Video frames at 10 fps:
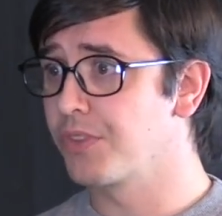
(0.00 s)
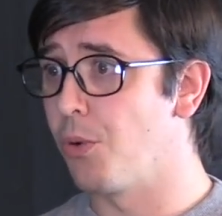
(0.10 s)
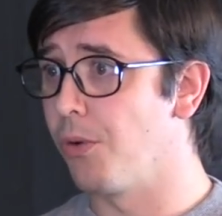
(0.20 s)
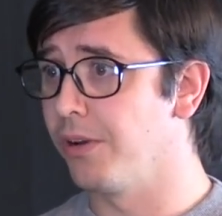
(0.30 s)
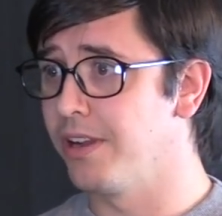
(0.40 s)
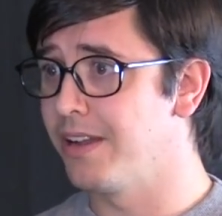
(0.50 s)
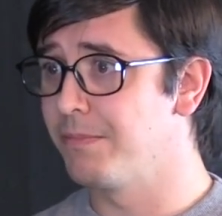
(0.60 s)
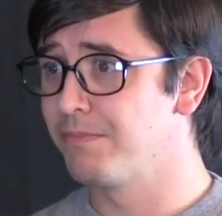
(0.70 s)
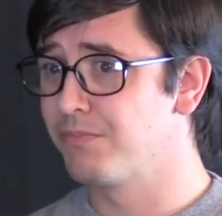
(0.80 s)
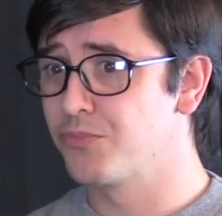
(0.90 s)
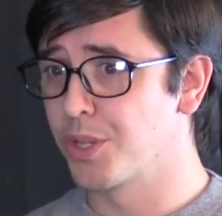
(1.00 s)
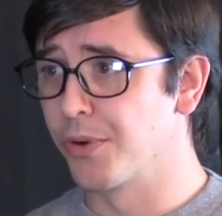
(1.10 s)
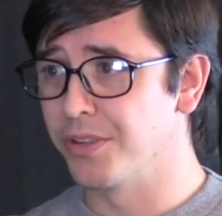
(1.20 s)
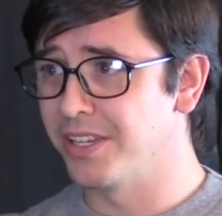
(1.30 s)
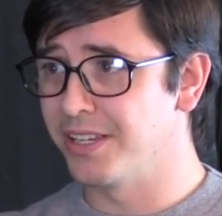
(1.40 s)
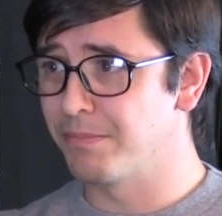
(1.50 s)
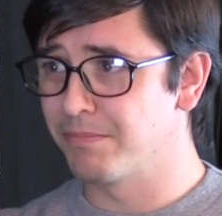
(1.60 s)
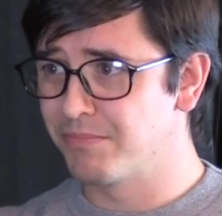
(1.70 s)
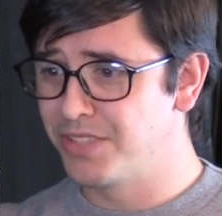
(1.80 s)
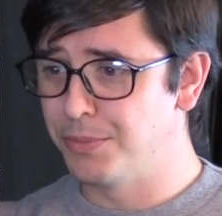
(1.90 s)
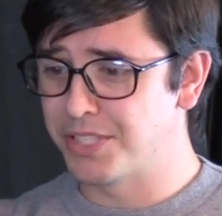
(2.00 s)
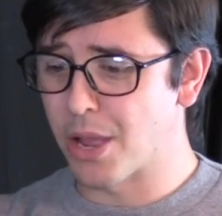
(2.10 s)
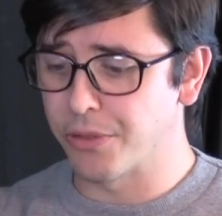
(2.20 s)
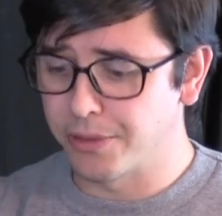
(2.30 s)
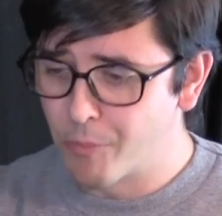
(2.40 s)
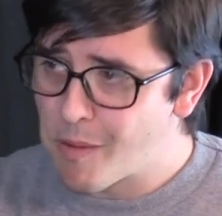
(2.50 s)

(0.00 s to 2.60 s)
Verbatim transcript: or uh, somewhere in the deep south.